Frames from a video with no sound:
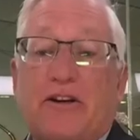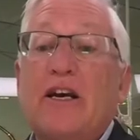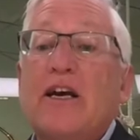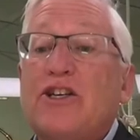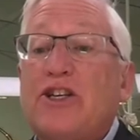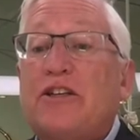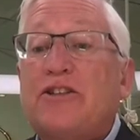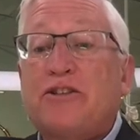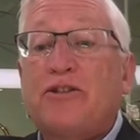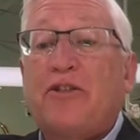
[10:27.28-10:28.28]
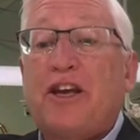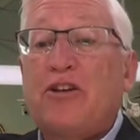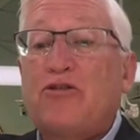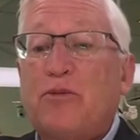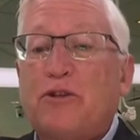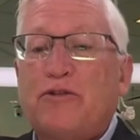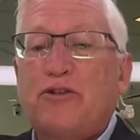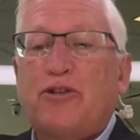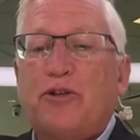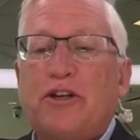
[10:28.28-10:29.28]
Shana Sissel, thank you so much for
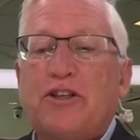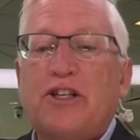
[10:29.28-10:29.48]
joining us. Shana